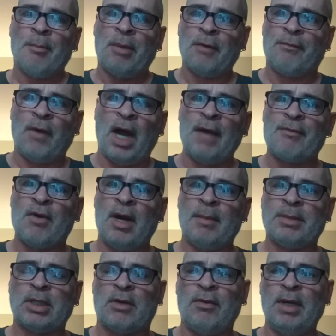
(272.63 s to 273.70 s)
Put 5
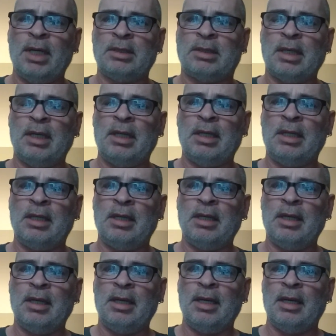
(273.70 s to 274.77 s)
grams of creatine
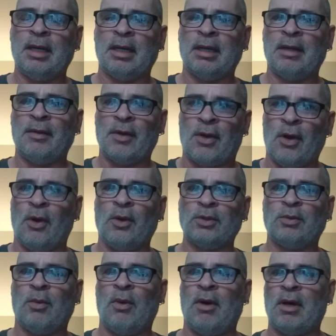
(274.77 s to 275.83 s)
in the
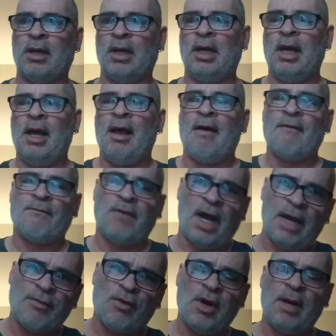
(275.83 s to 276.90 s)
cold water,
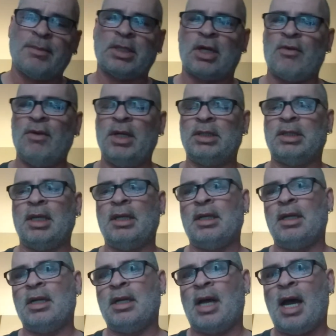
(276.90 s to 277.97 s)
5 grams of creatine
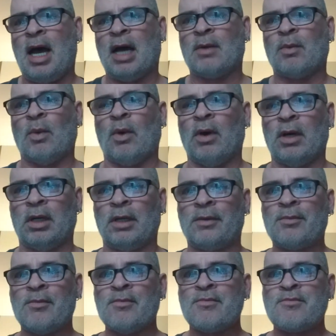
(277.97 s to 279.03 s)
in the hot
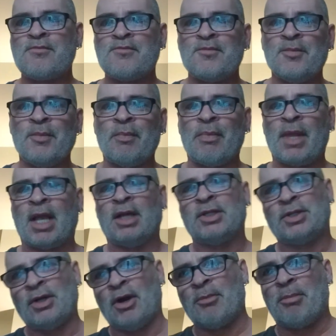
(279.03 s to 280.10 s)
water.
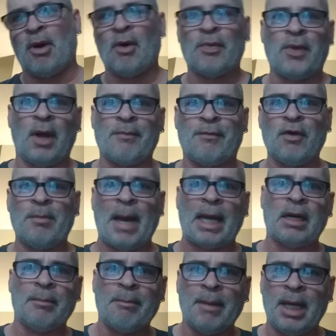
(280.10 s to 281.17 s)
Stir both up for
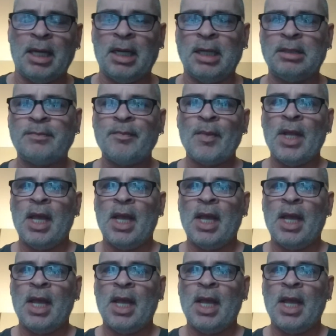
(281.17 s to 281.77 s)
about a minute,